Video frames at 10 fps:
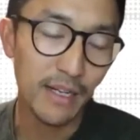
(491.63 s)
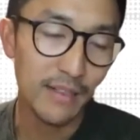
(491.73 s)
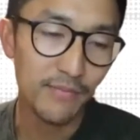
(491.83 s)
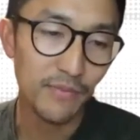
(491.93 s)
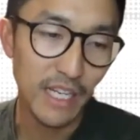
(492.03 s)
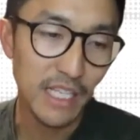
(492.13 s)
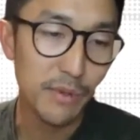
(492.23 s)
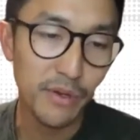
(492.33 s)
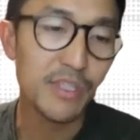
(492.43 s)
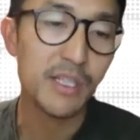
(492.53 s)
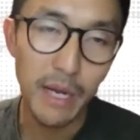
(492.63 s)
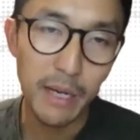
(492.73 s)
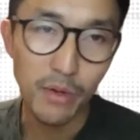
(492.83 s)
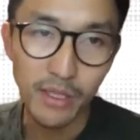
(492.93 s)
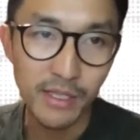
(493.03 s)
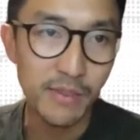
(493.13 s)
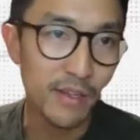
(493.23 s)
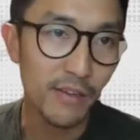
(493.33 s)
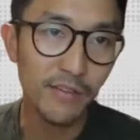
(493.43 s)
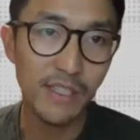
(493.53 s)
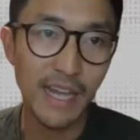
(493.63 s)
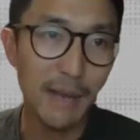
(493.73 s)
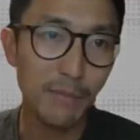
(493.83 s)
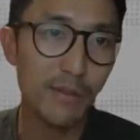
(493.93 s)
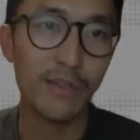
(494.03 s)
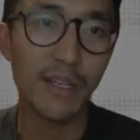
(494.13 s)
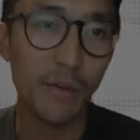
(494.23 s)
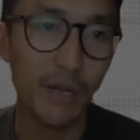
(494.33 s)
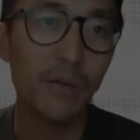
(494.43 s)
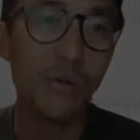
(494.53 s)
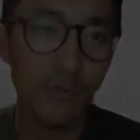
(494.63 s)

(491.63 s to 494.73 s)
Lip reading: experience the pain points themselves, is absolutely critical.